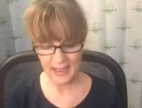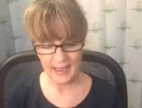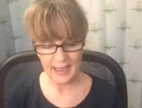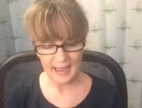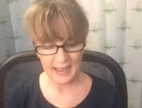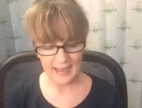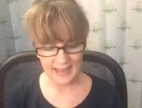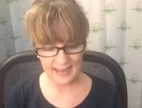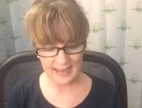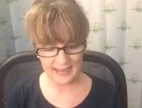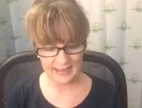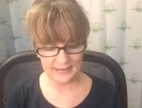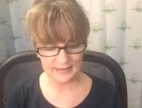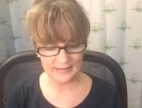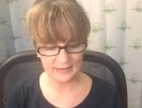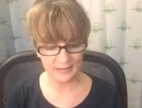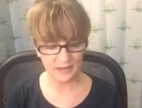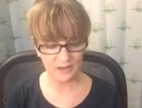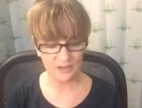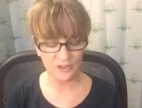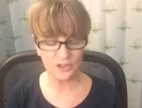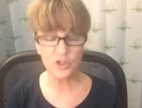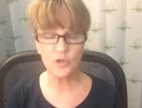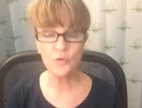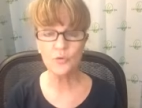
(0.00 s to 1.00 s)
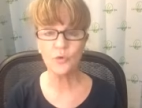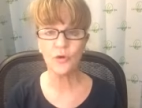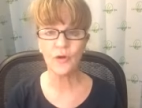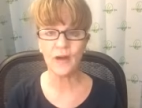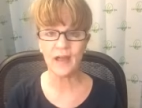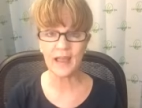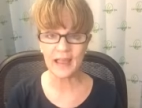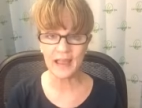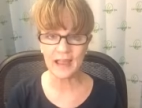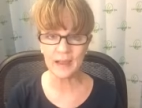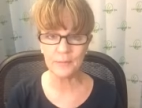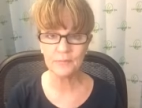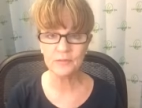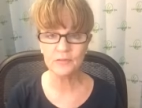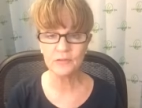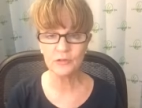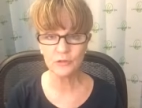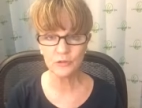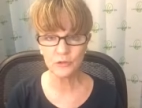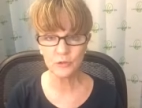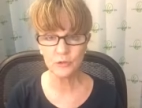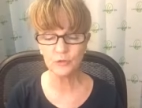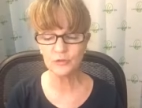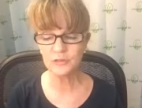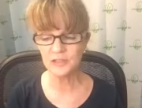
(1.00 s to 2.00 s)
And uh, you will
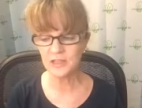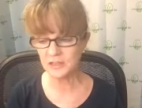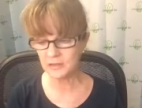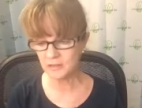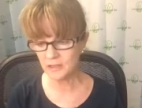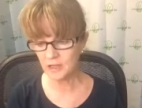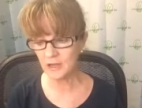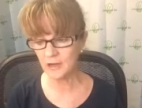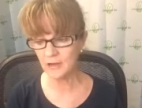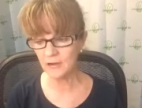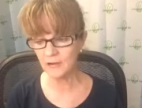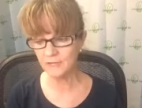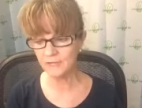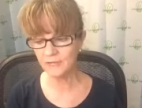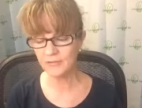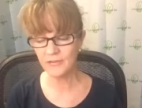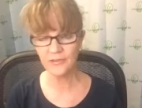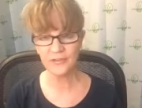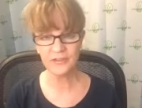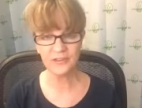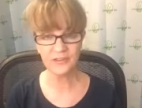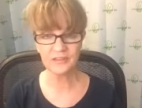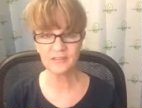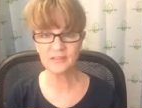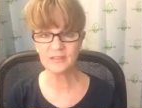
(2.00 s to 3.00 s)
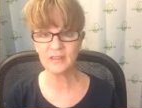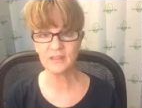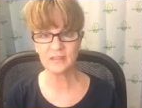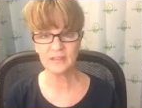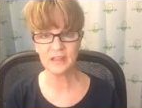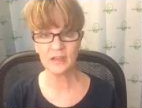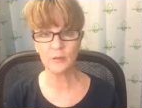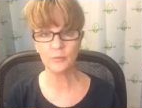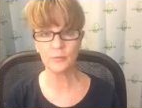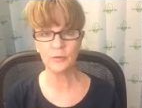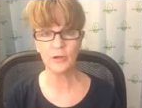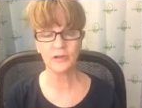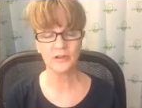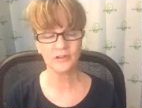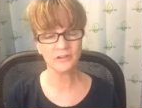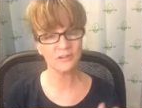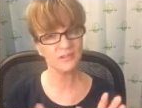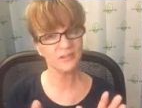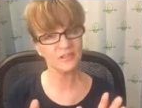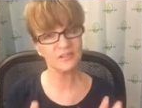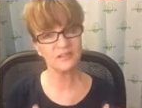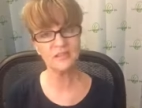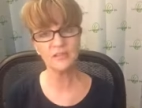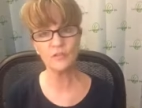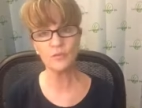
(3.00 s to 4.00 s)
absolutely love these skincare products.
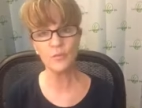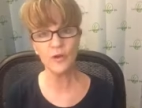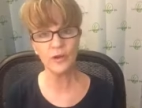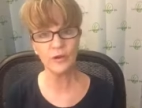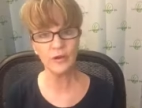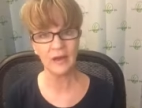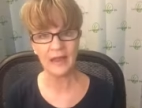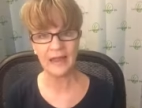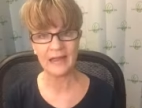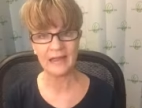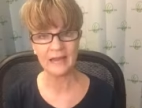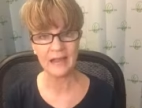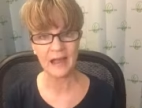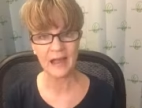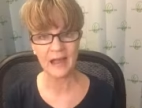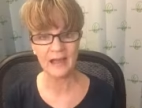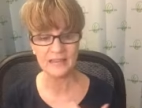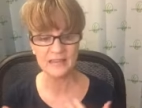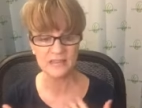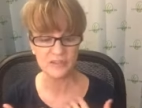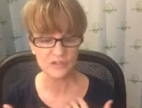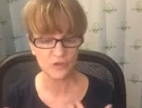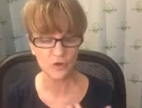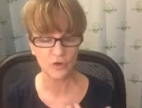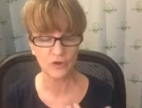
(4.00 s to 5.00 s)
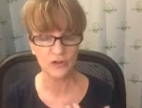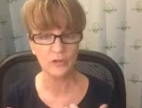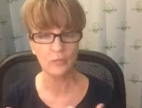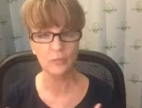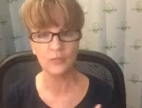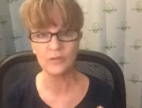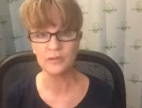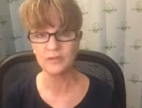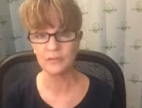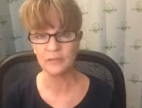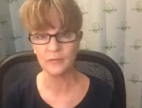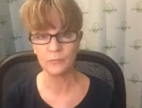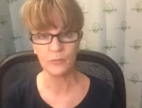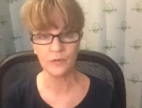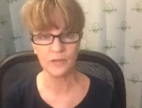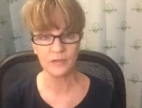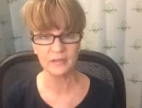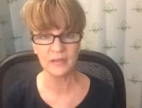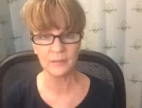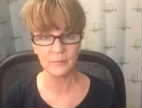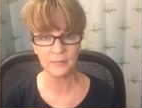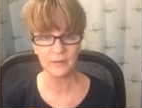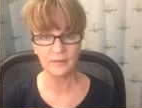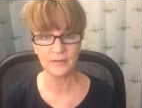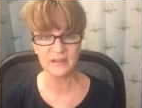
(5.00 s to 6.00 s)
This is where I, I started with, with
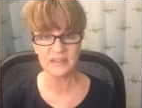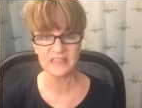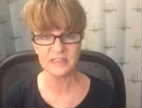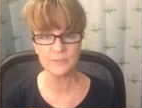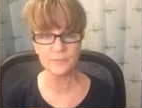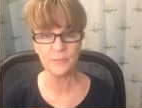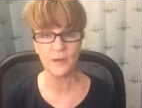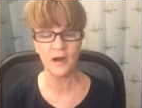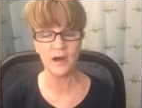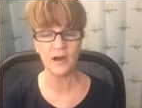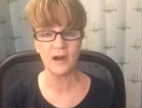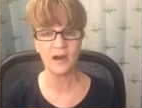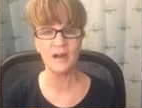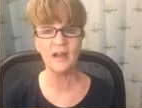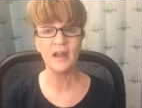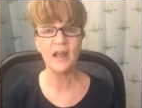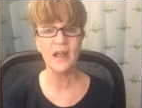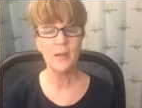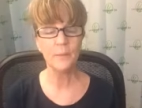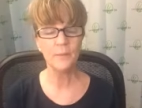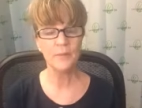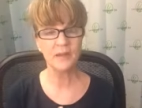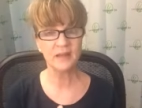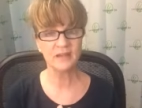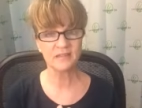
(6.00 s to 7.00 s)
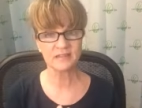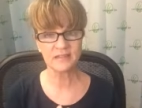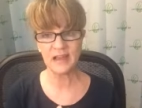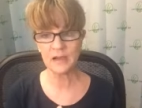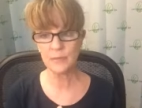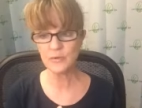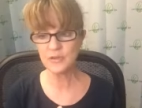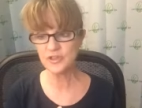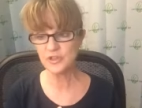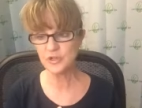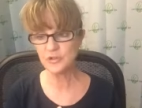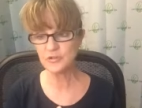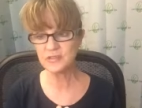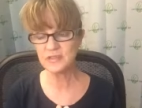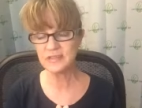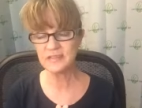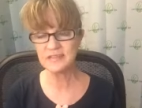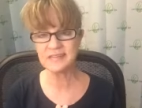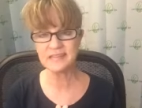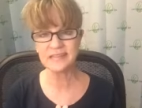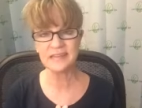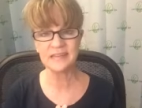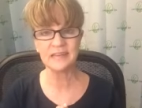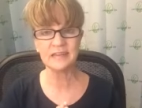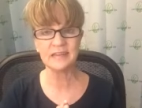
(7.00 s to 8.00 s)
Lemongrass Spa because I was using
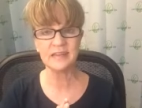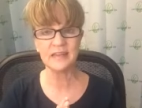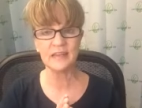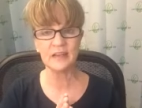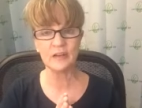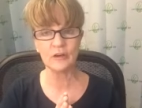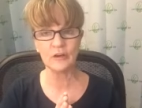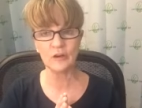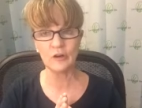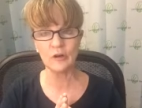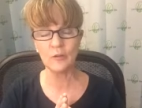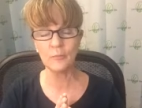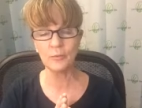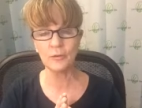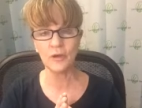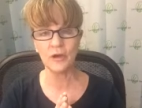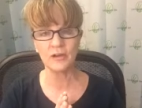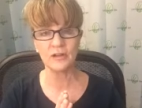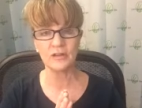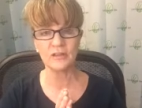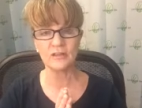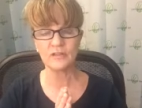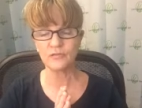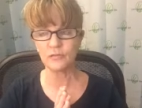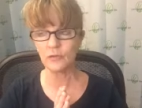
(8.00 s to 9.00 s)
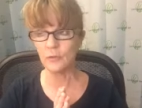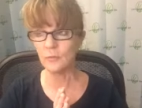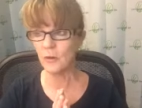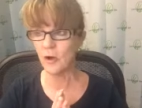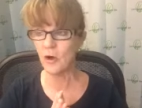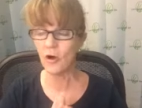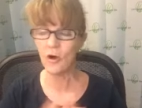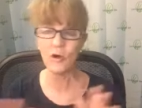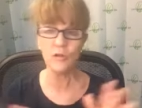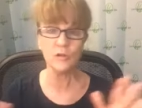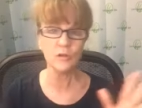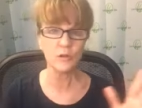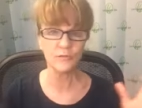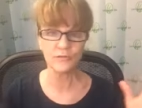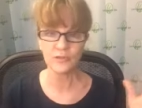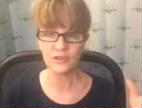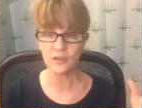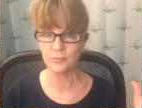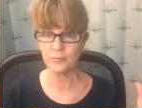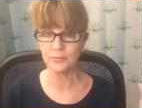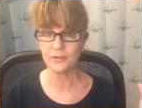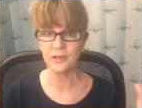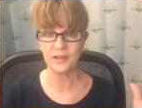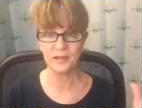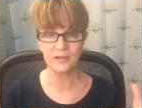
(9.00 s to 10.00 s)
skincare products from all over the
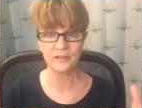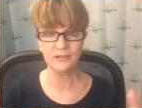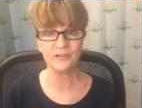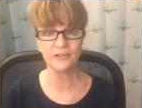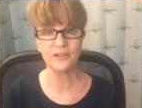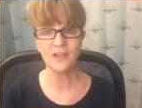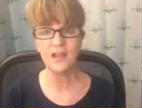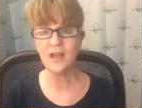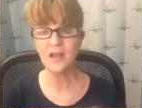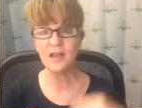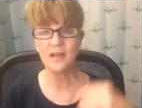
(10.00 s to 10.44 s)
place.